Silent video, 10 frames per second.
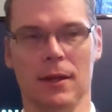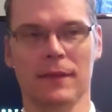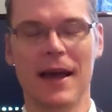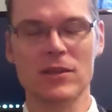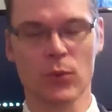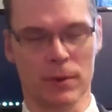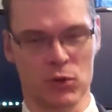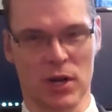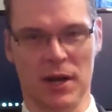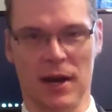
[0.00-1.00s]
That's what I'm
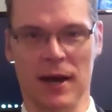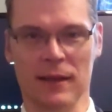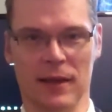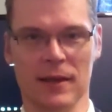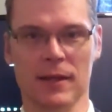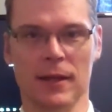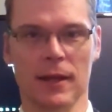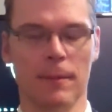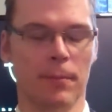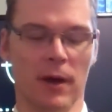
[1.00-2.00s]
trying to highlight.
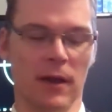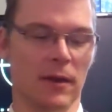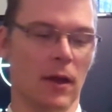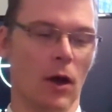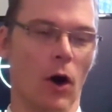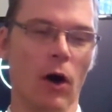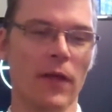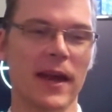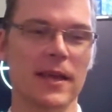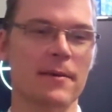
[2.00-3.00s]
But all
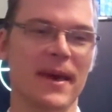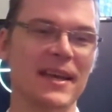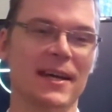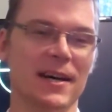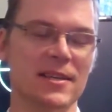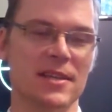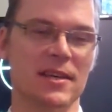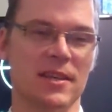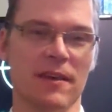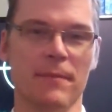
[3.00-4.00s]
that EMA does
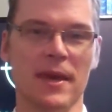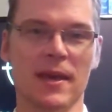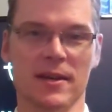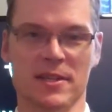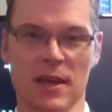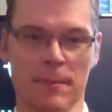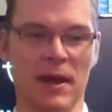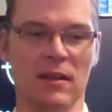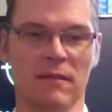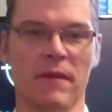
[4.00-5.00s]
is give me a
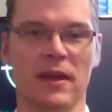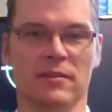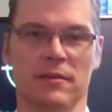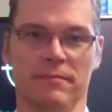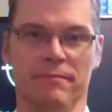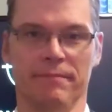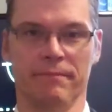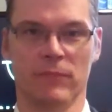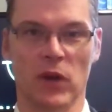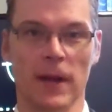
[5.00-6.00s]
segmented event,
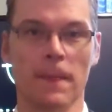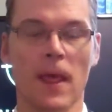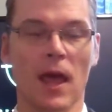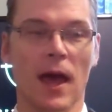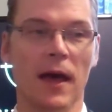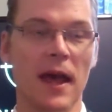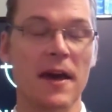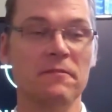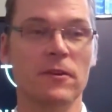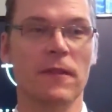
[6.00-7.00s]
right? And
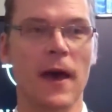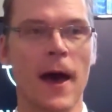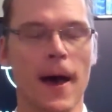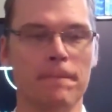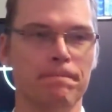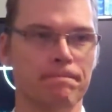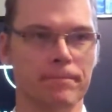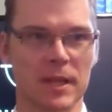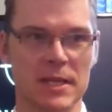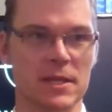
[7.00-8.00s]
after that,
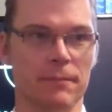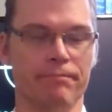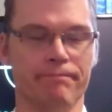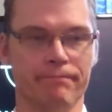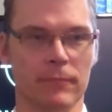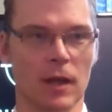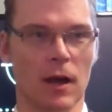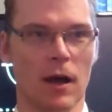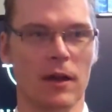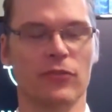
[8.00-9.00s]
listen,
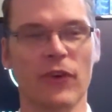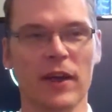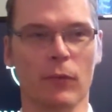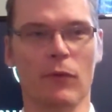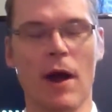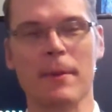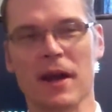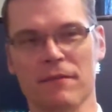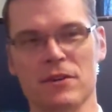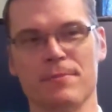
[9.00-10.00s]
It's funny, when Rob and
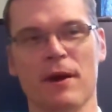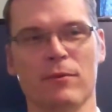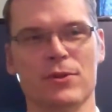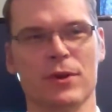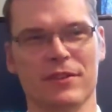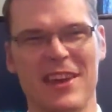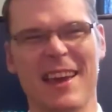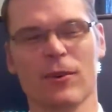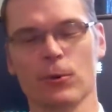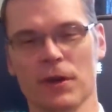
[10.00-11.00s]
I first met, we sort of
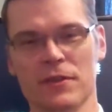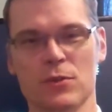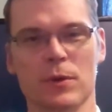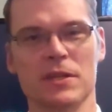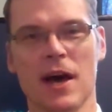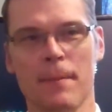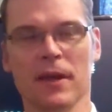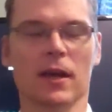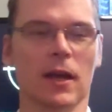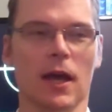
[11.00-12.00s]
tangled on this one
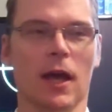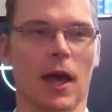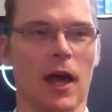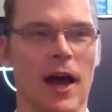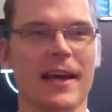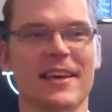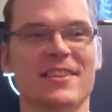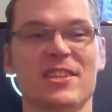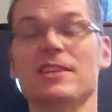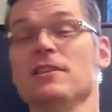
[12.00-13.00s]
topic, and I
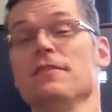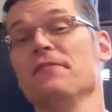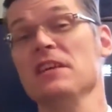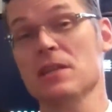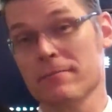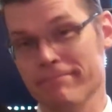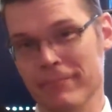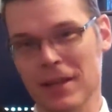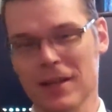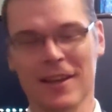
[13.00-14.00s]
concede defeat.
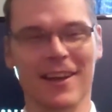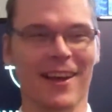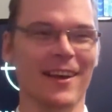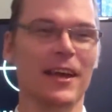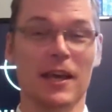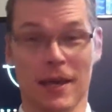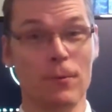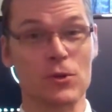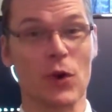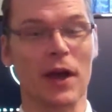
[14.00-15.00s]
He
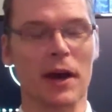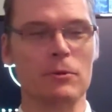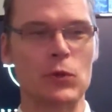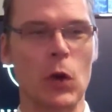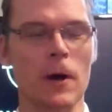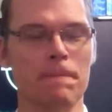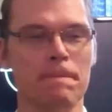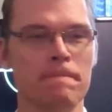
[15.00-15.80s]
was right, I was wrong.